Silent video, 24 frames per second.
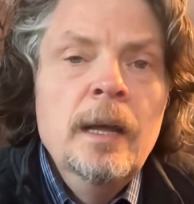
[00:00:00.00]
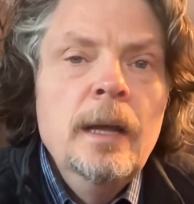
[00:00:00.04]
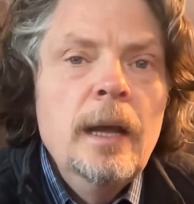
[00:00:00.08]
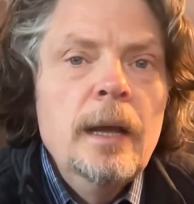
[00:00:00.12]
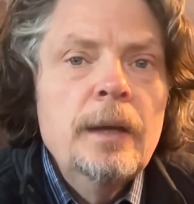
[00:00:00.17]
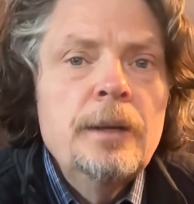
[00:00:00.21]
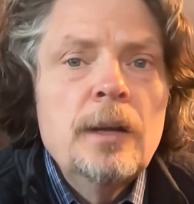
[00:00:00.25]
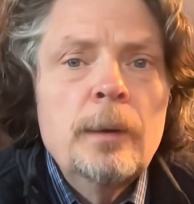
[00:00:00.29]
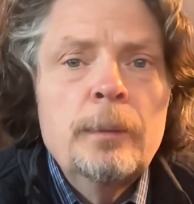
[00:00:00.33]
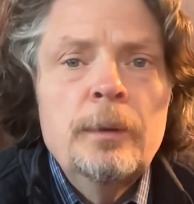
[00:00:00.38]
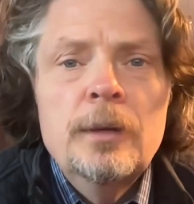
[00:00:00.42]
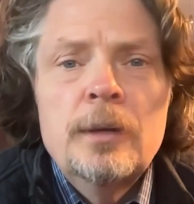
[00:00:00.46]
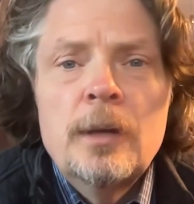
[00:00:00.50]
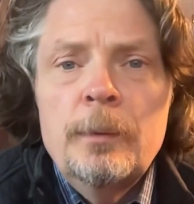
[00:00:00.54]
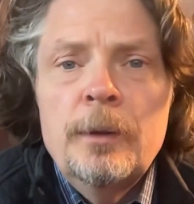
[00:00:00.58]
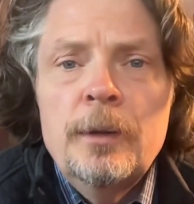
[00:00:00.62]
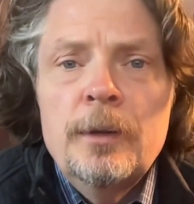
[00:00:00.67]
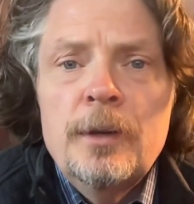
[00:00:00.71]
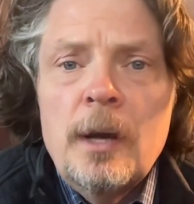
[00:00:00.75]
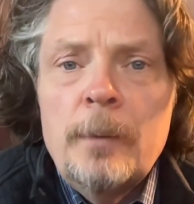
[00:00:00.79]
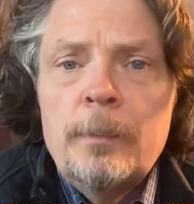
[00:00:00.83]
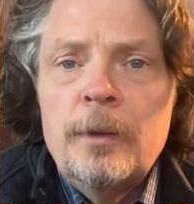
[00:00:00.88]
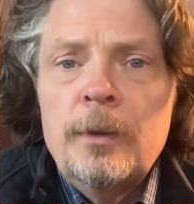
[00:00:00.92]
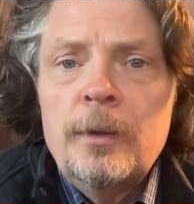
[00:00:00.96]
at
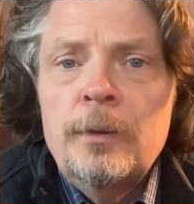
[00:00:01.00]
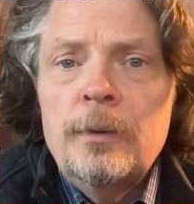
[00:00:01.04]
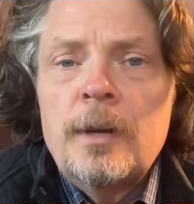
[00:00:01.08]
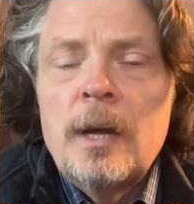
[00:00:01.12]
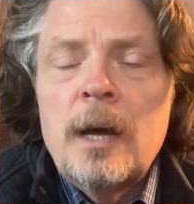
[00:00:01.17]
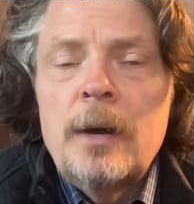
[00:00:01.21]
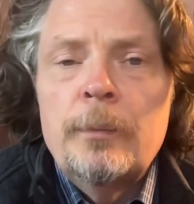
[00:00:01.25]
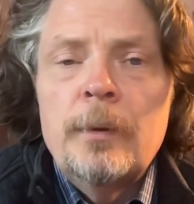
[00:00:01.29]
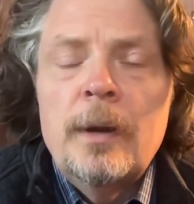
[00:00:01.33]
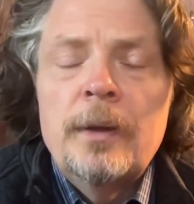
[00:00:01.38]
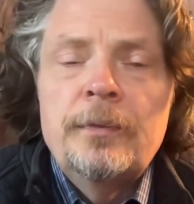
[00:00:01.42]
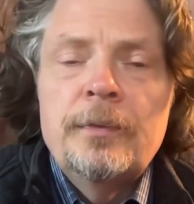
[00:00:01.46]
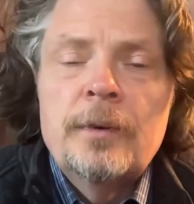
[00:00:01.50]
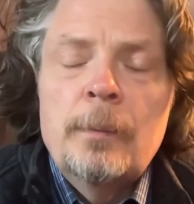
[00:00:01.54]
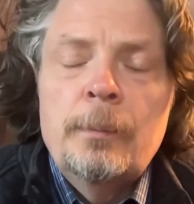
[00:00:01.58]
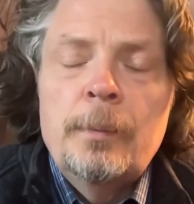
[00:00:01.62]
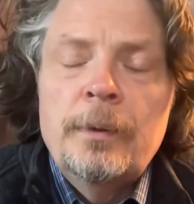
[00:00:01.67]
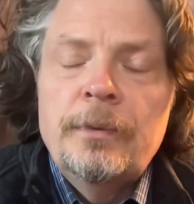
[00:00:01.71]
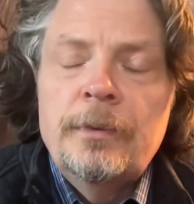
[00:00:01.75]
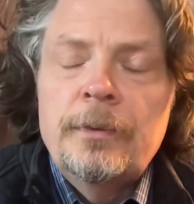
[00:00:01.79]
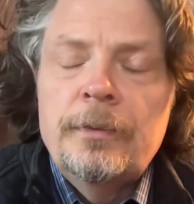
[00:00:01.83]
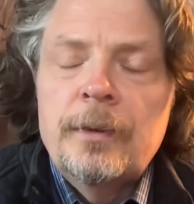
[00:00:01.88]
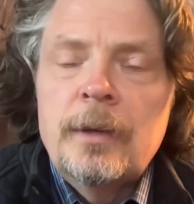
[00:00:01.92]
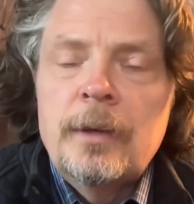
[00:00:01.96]

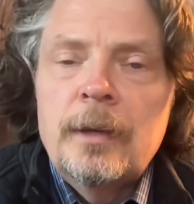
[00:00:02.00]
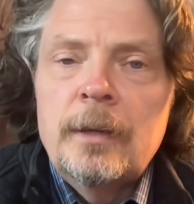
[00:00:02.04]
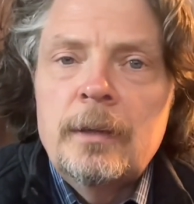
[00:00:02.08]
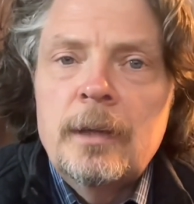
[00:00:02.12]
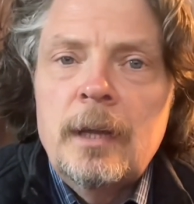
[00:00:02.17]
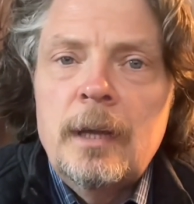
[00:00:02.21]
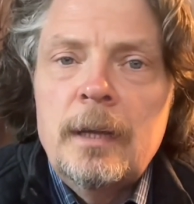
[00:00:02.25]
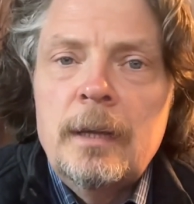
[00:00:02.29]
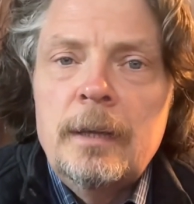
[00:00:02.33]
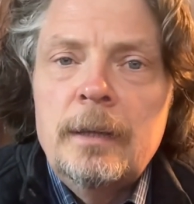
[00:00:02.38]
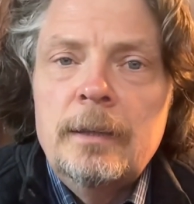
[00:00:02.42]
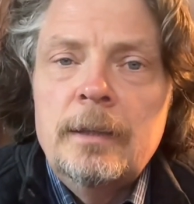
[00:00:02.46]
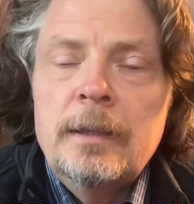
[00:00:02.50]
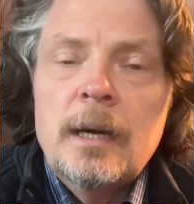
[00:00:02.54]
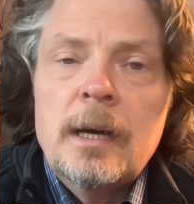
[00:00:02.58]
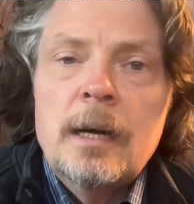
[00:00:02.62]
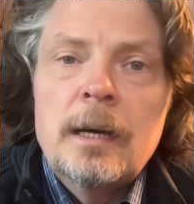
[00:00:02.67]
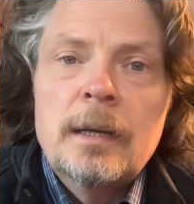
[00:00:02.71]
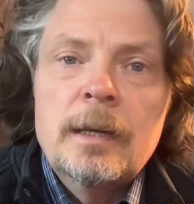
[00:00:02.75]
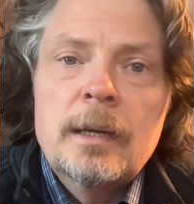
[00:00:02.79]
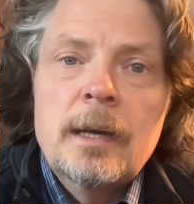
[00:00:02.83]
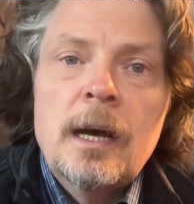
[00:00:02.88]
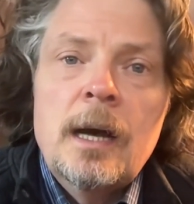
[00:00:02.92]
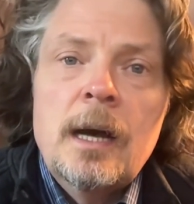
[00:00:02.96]

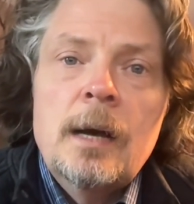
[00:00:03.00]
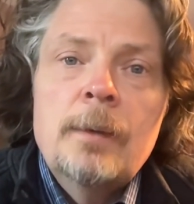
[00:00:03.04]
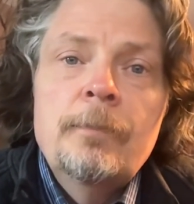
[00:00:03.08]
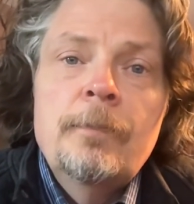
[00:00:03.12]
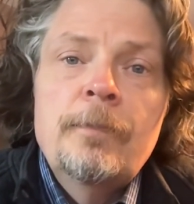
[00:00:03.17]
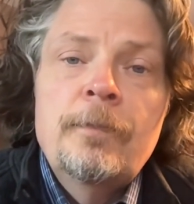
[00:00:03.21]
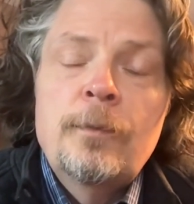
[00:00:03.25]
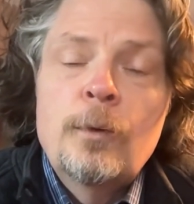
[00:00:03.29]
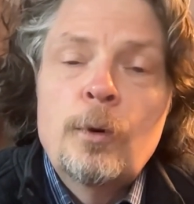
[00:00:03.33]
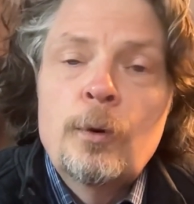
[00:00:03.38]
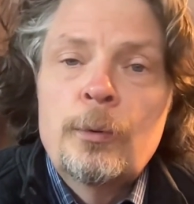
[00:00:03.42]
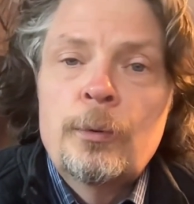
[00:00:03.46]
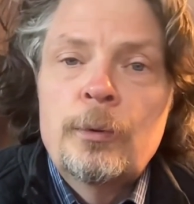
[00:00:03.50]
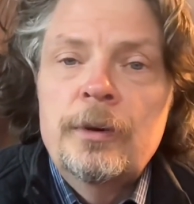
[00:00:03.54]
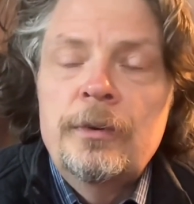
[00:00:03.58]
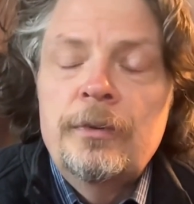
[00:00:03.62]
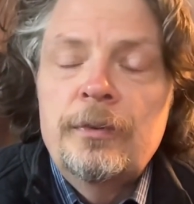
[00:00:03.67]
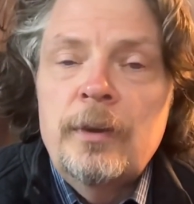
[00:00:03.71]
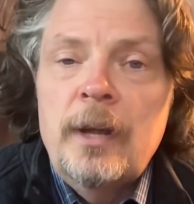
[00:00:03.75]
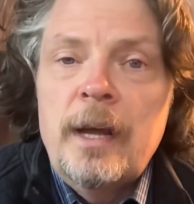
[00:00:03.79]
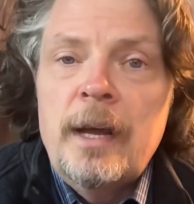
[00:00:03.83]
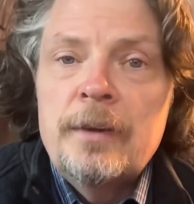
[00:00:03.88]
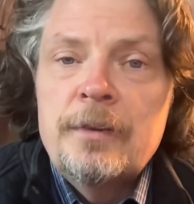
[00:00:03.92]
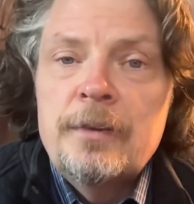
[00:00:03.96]

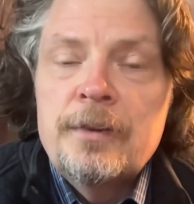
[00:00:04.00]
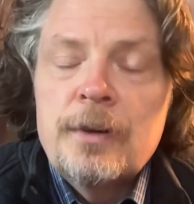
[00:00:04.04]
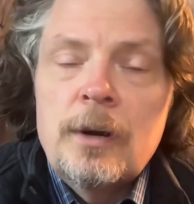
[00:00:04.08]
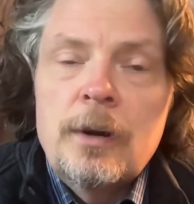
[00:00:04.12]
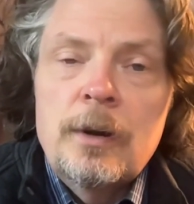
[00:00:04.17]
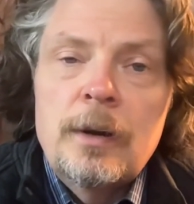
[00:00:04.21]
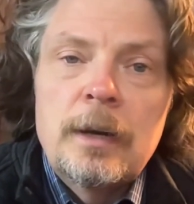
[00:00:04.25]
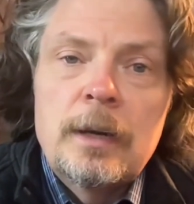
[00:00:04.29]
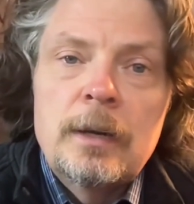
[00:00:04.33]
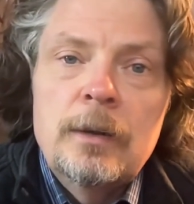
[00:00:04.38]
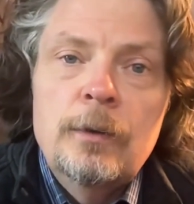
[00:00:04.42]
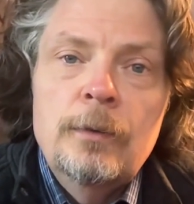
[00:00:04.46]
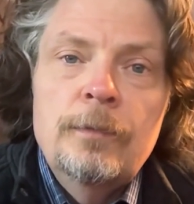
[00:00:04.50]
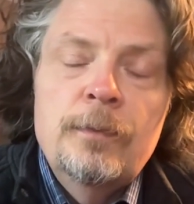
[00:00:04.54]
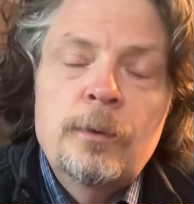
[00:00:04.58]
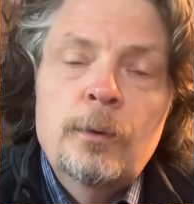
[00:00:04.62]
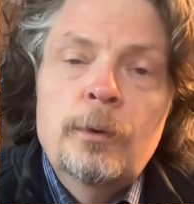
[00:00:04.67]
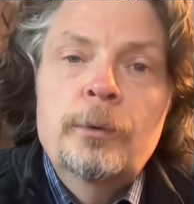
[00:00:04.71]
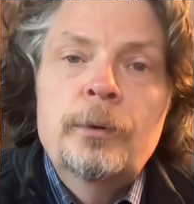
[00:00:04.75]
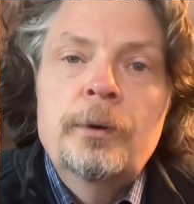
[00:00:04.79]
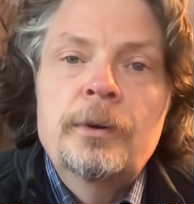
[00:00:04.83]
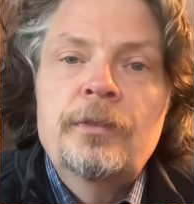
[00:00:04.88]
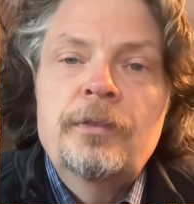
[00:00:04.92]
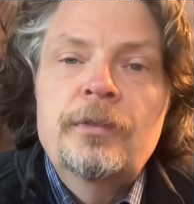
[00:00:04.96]

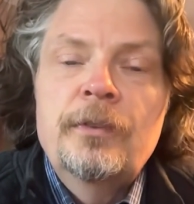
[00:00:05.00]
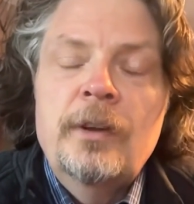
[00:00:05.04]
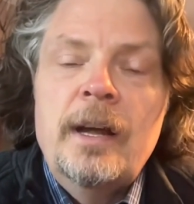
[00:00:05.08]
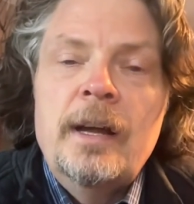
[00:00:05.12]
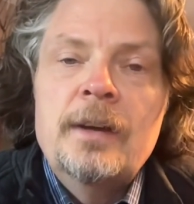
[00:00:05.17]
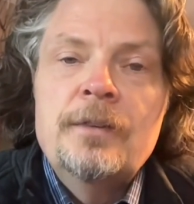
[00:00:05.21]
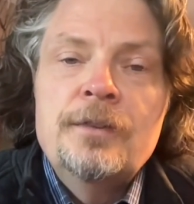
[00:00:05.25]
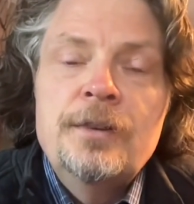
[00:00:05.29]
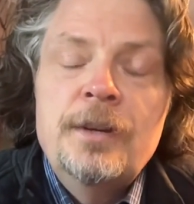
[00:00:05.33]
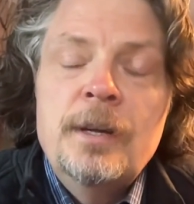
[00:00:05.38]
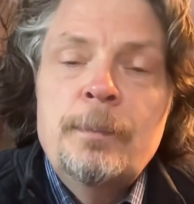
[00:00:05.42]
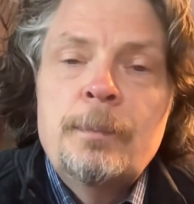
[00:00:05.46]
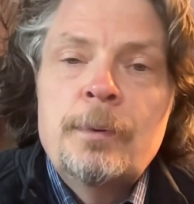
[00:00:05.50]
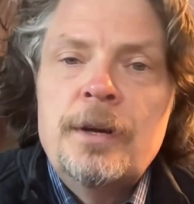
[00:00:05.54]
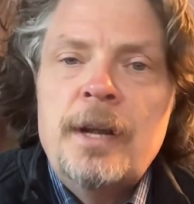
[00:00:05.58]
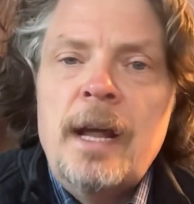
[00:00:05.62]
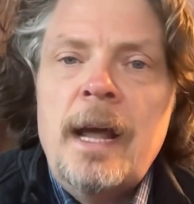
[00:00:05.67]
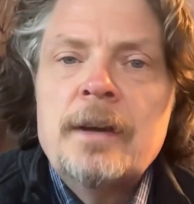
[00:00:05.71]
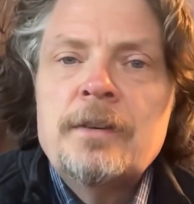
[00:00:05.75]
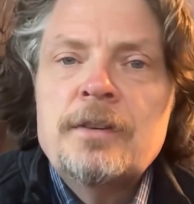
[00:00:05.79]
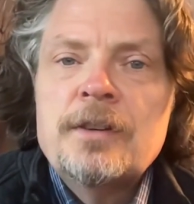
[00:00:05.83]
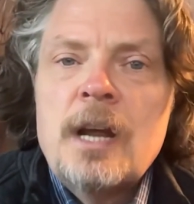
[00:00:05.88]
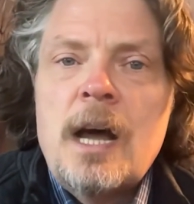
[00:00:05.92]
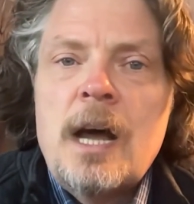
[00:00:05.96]

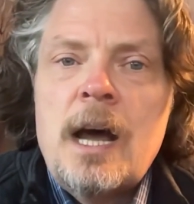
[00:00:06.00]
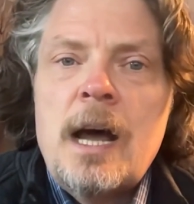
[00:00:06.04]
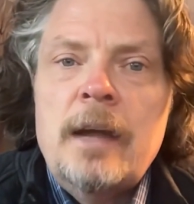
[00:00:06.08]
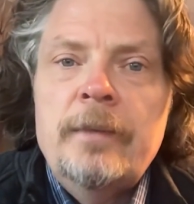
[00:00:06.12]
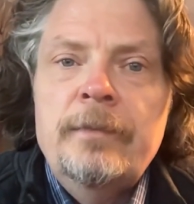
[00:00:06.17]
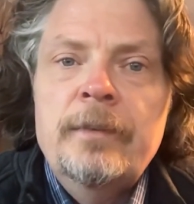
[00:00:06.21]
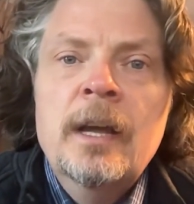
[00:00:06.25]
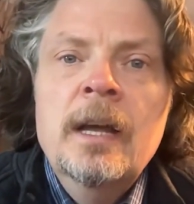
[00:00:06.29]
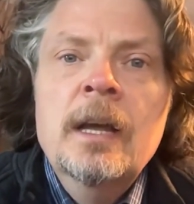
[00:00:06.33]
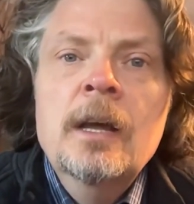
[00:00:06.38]
www.restaurantbusinessonline.com/article/deeper-dive.